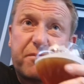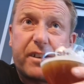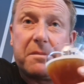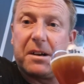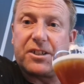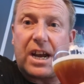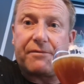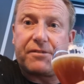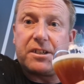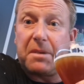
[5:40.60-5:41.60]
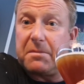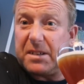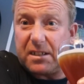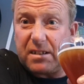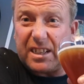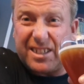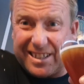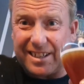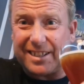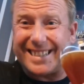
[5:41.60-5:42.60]
pretty much average, maybe
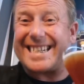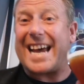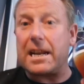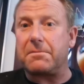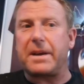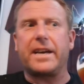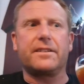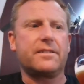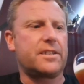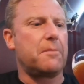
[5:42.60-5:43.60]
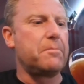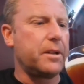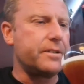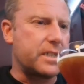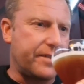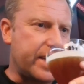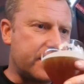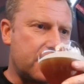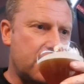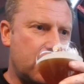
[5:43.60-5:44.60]
a tad better than some blondes I've
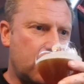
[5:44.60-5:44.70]
had.